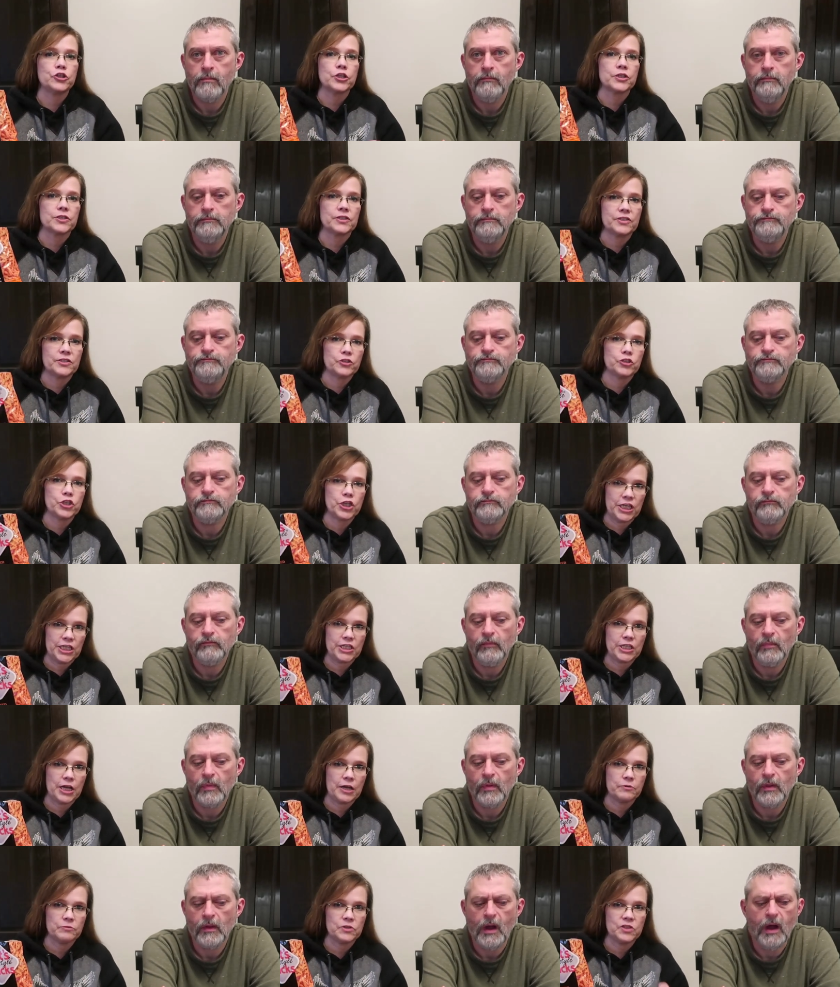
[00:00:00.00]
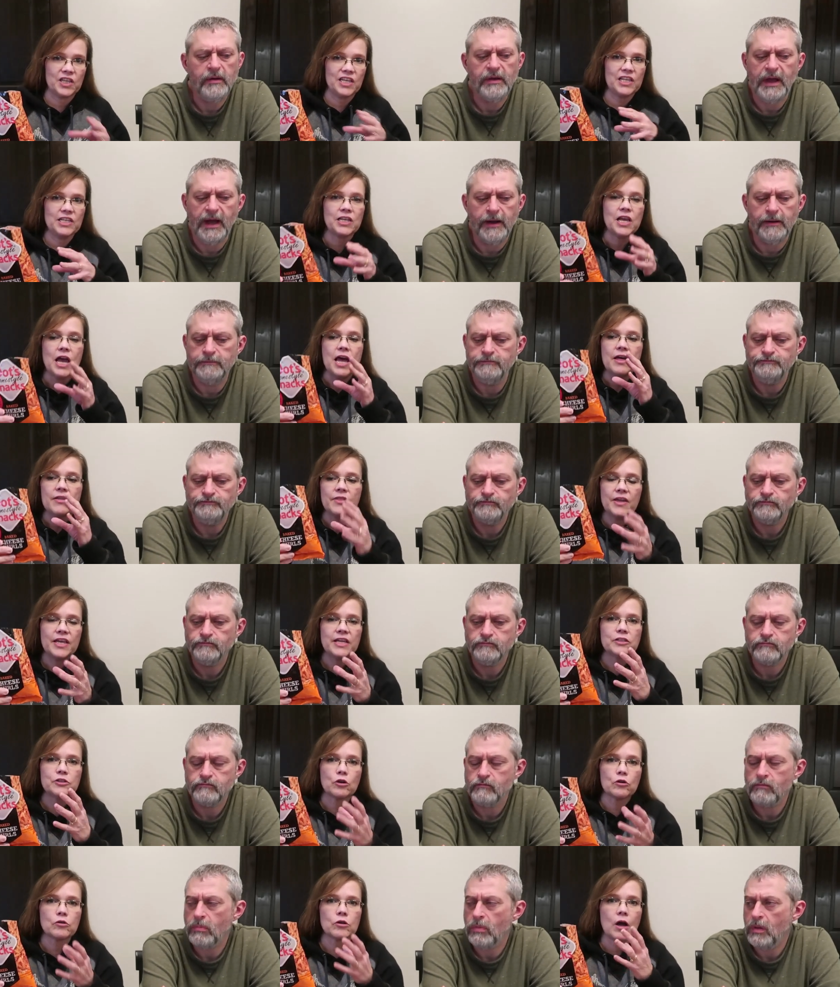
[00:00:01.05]
Speaker 1: just Cheetos. Oh, yeah.
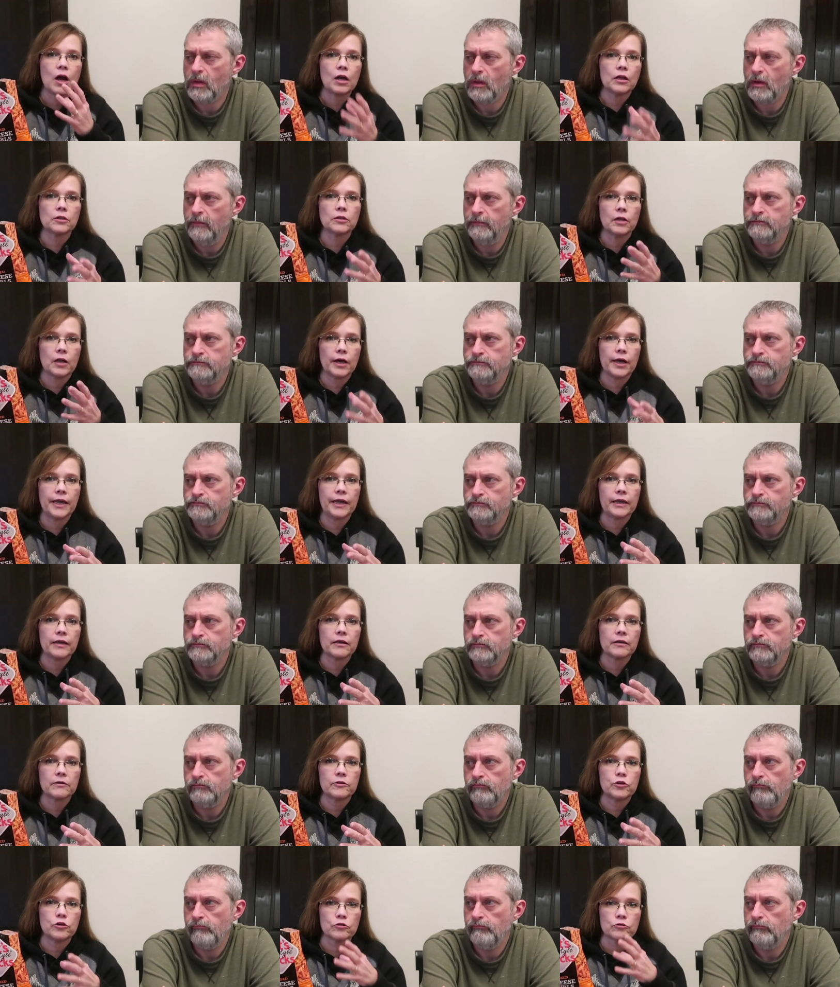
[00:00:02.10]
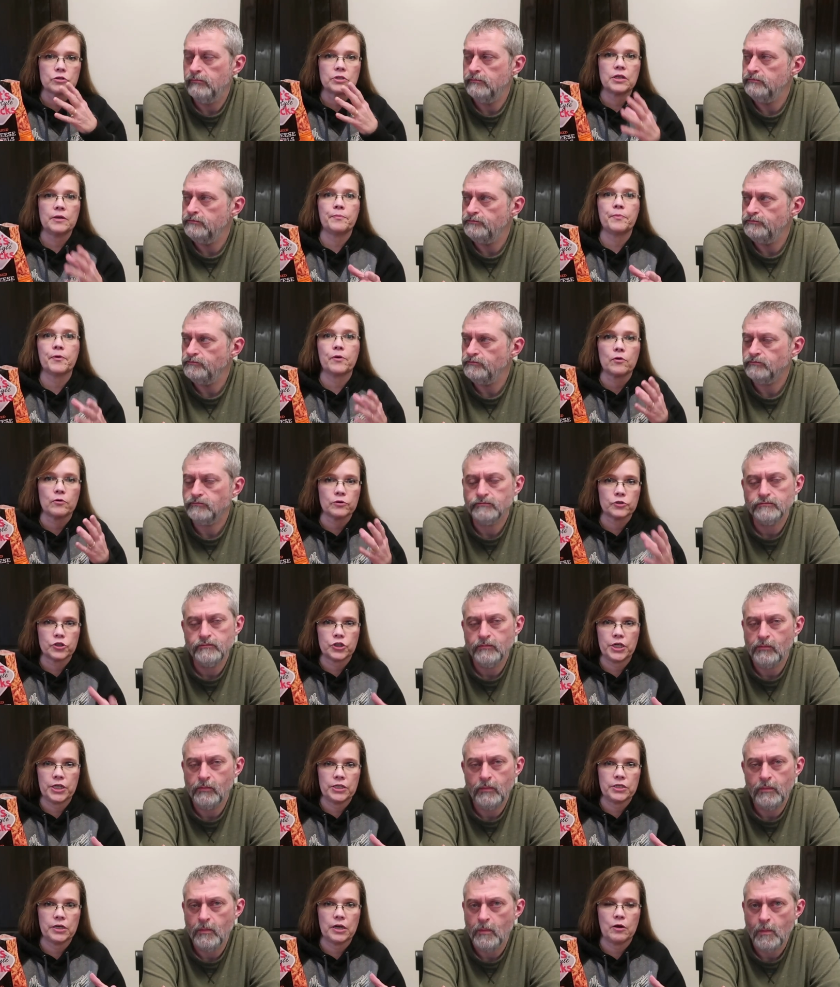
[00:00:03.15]
These are not like your typical
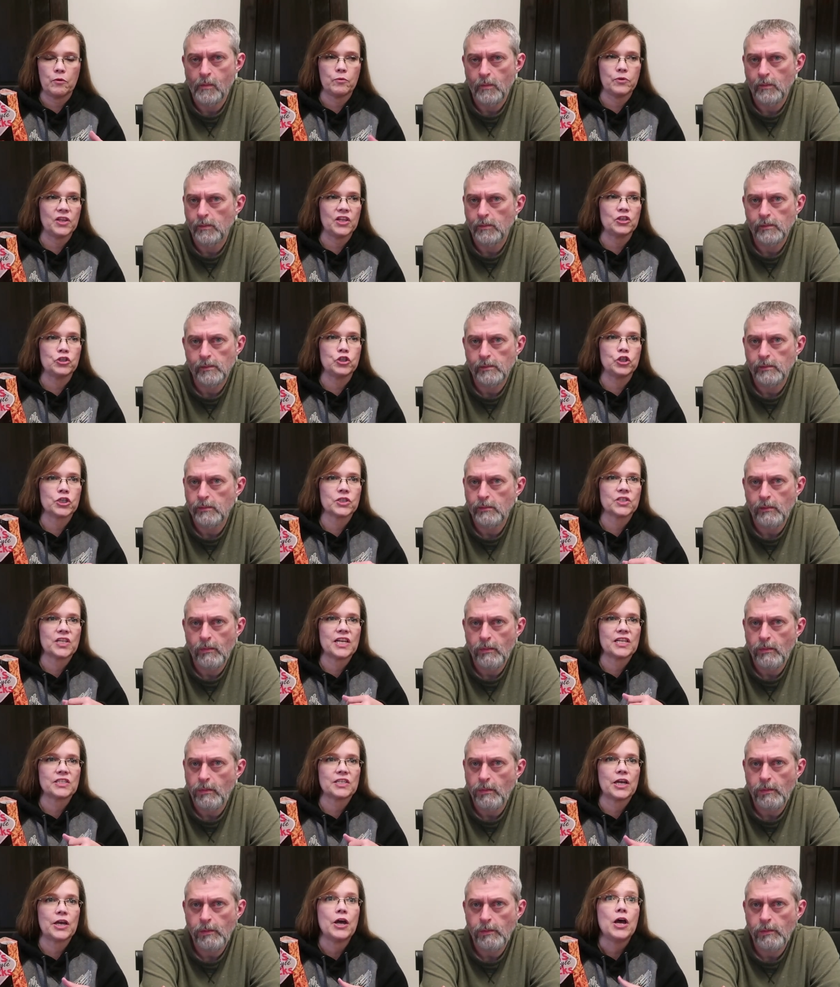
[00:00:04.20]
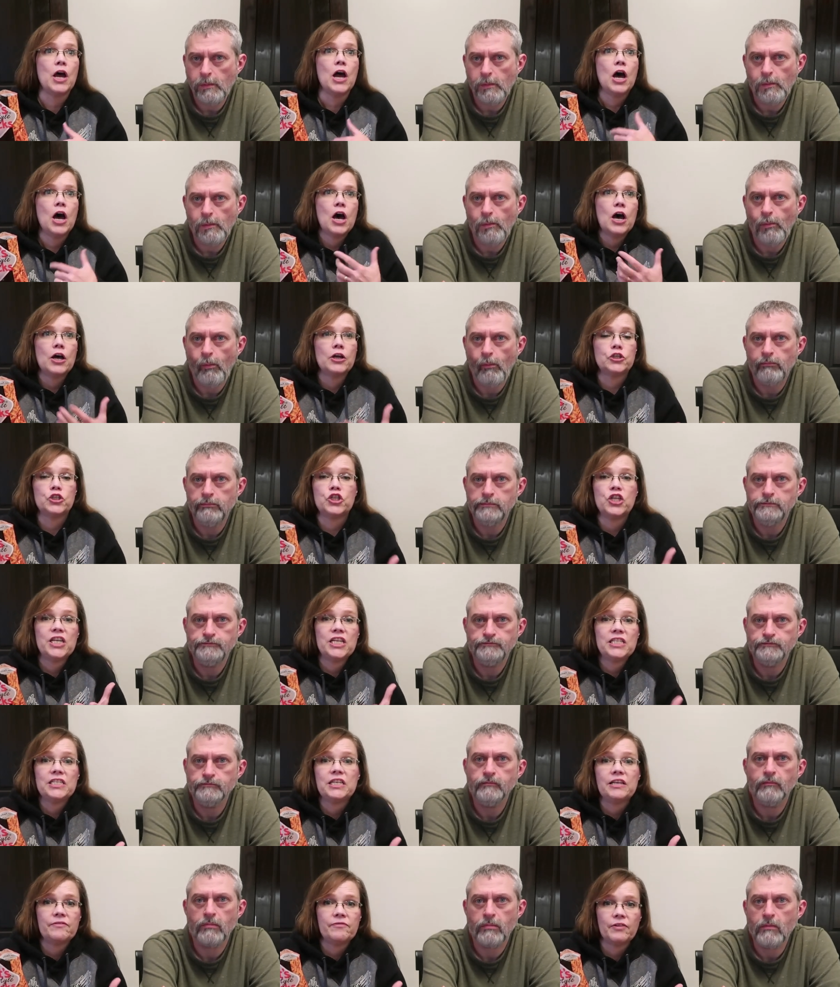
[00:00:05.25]
Cheeto that just has a, a
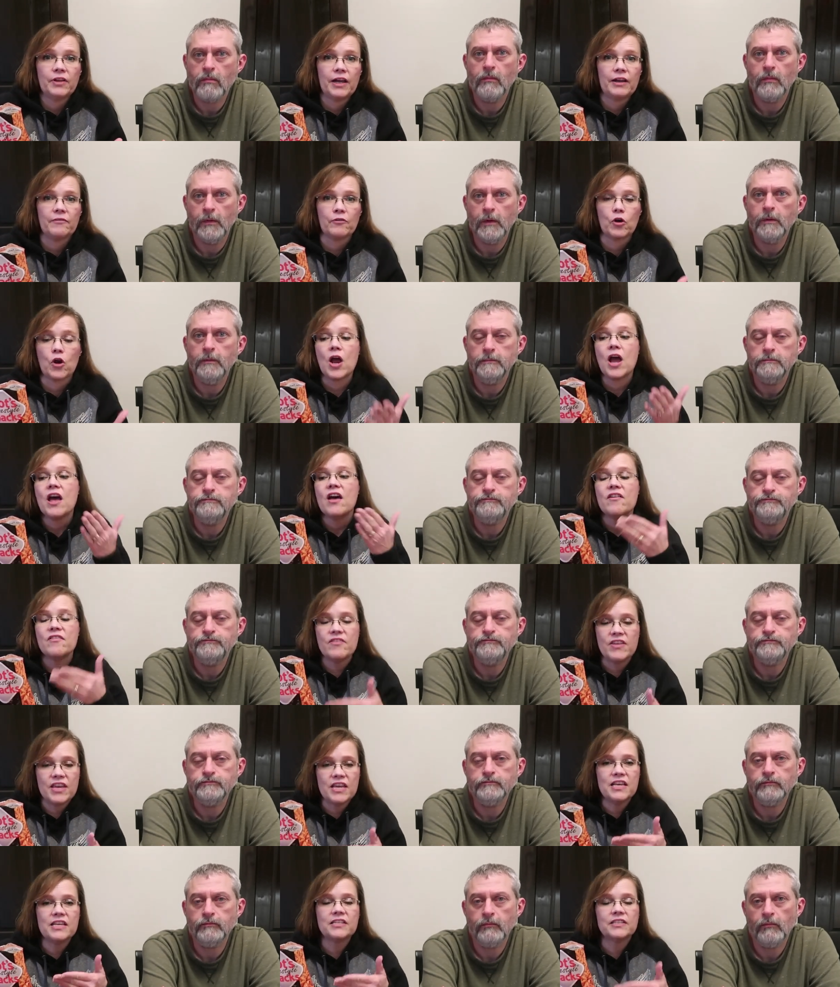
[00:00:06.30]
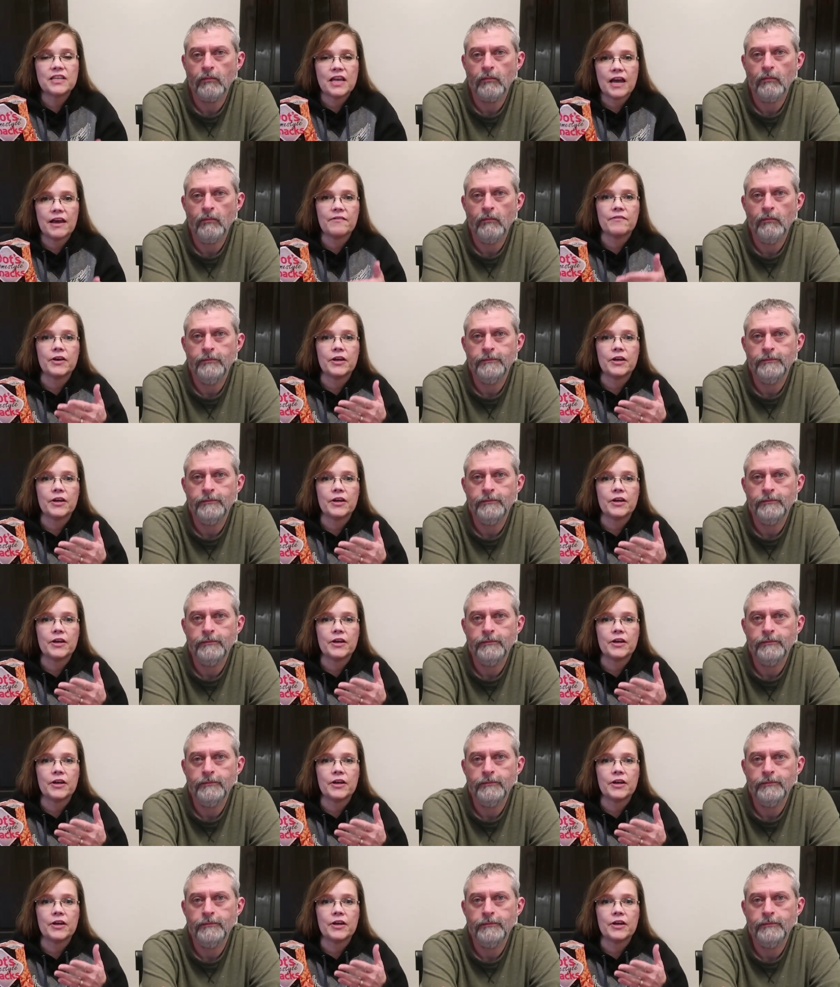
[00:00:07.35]
cheesy flavor. These have